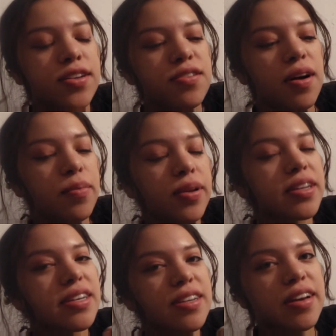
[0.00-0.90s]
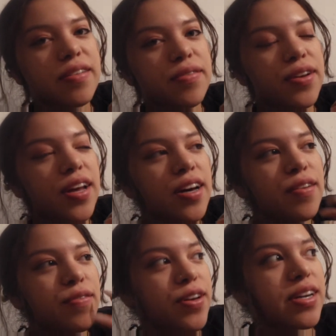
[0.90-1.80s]
So I'm really excited for
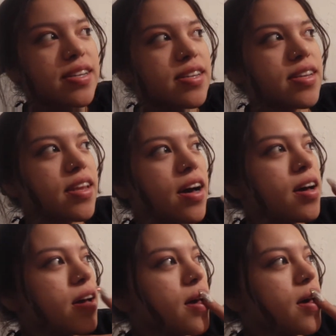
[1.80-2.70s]
that, for you guys to see that.